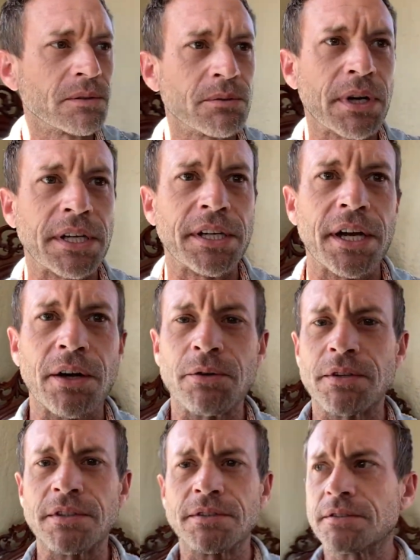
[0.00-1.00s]
right now with
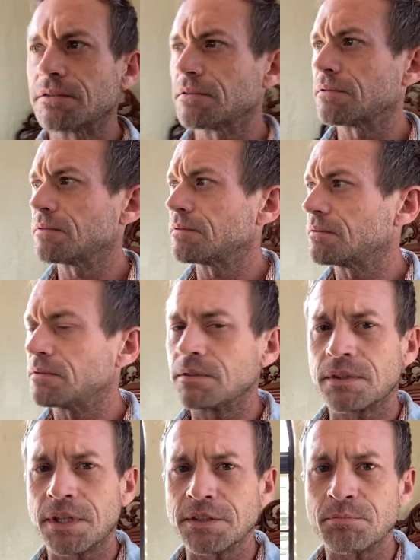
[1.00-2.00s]
these
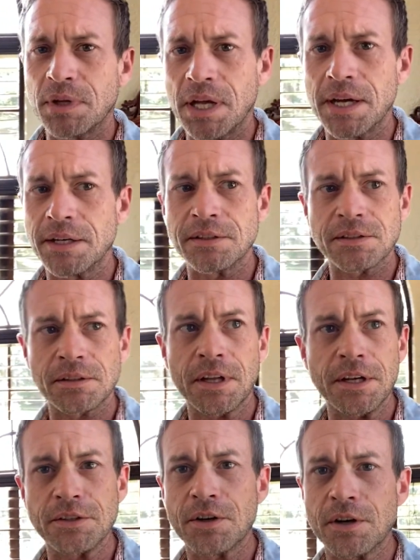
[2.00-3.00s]
nice blinds and a lot
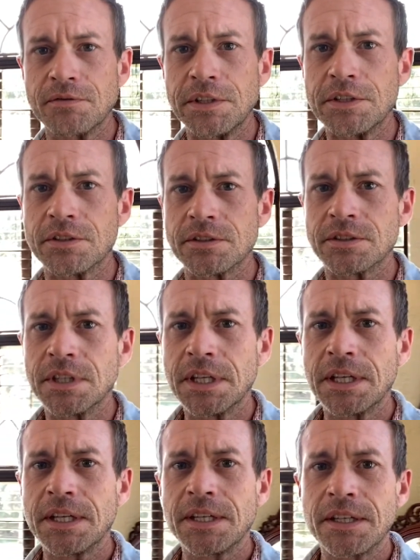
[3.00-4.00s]
of dark features.
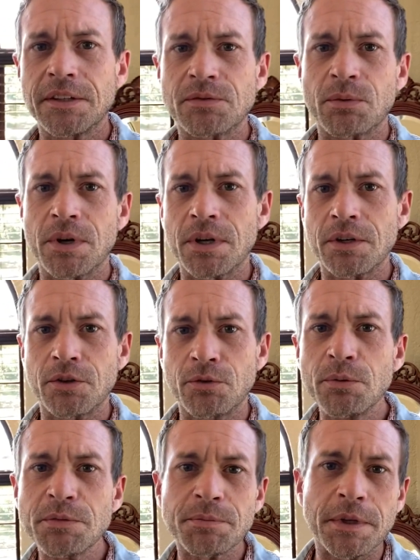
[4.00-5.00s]
It's where
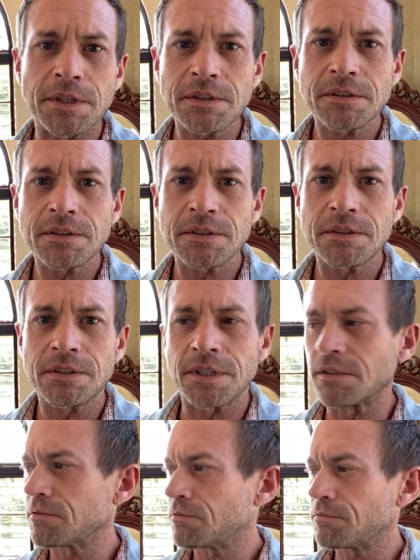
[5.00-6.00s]
groomsmen get
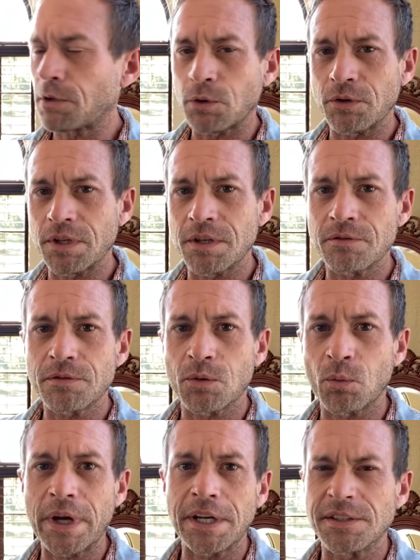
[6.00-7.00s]
funneled in for
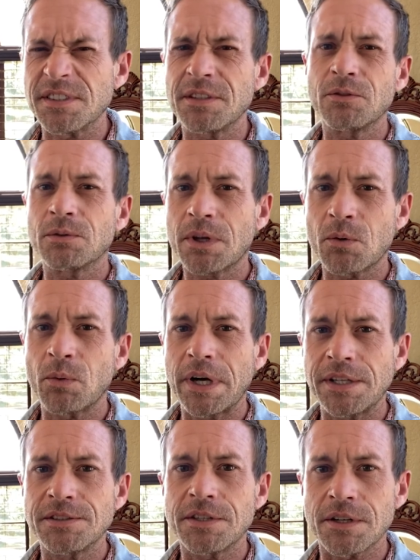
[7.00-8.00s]
weddings. They do a lot of
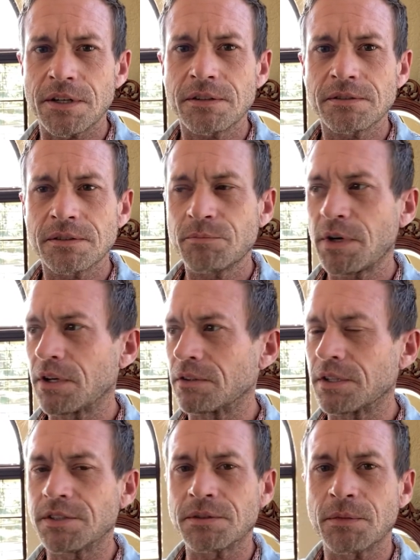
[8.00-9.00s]
weddings here,
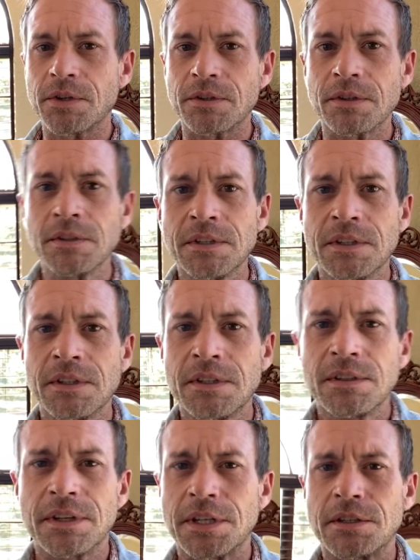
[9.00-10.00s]
apparently, some other
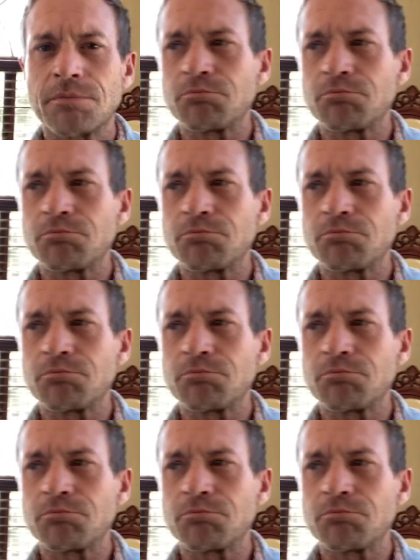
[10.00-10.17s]
like,